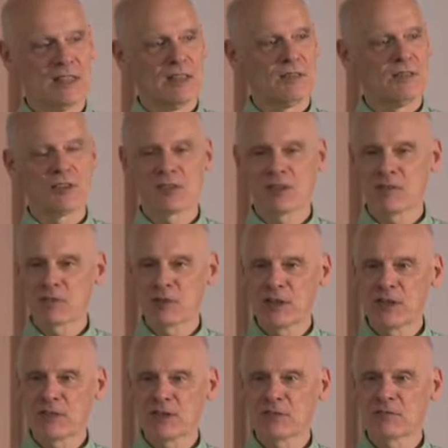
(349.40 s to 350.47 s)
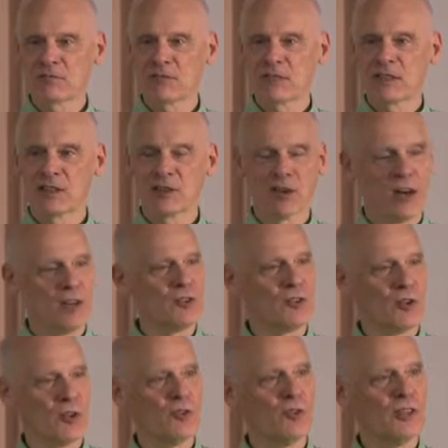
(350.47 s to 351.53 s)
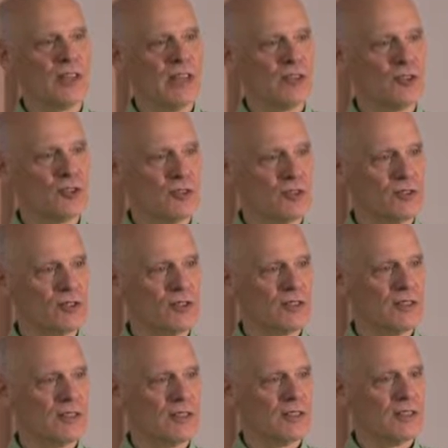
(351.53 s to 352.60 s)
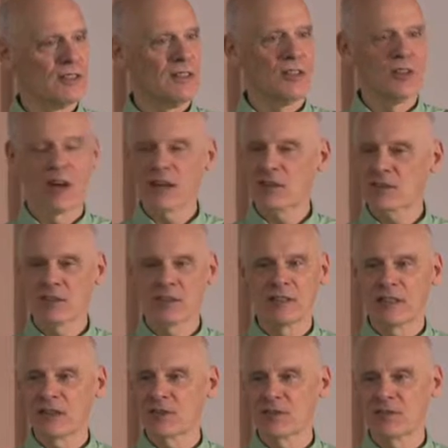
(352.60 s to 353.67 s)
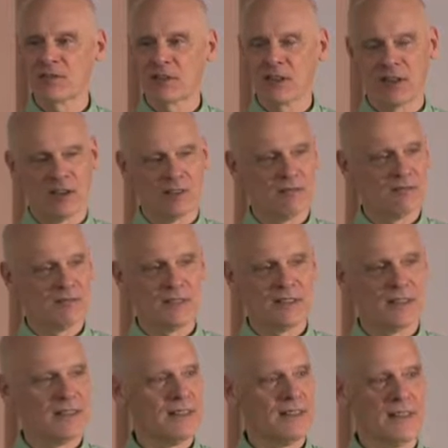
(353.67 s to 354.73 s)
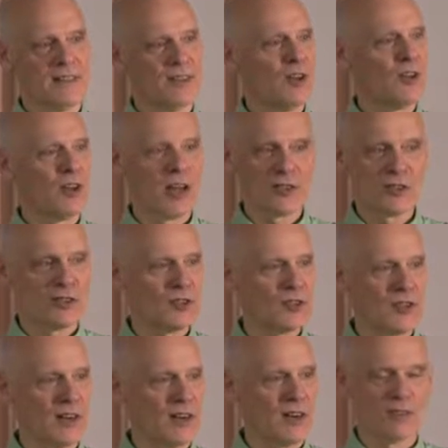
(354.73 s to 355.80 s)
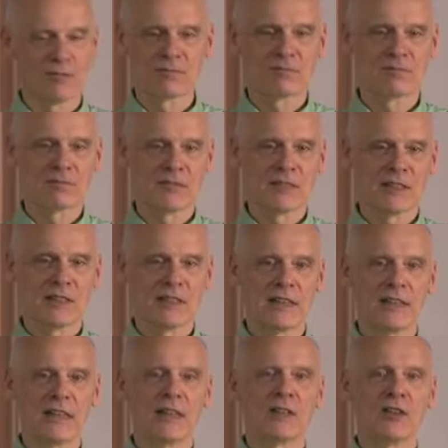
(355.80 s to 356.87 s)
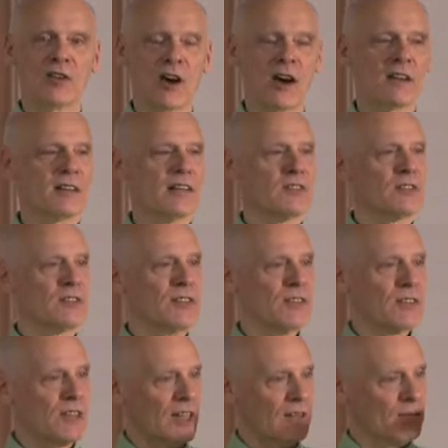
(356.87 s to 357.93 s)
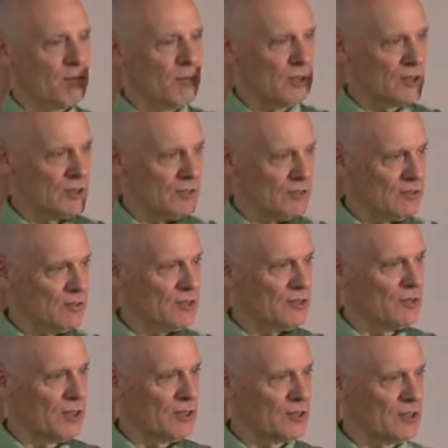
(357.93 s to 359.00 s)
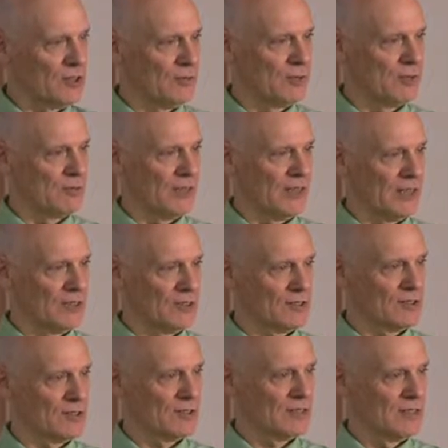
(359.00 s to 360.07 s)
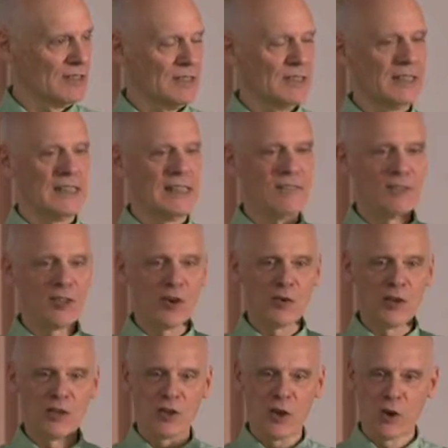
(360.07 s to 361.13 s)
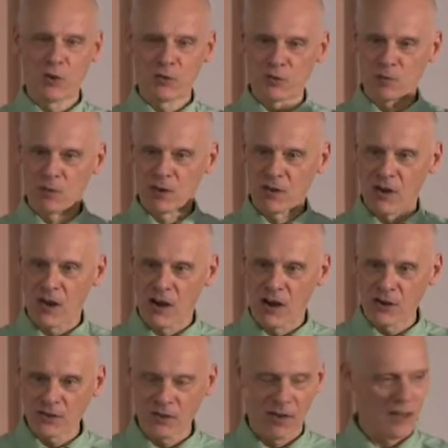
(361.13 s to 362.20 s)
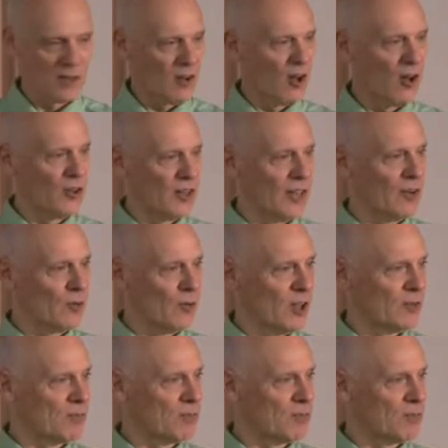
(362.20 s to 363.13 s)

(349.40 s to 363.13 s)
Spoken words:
For some reason, God told the angels not to interfere. They're not to share. God has given that mission to us human beings, even though he knows we're not all that well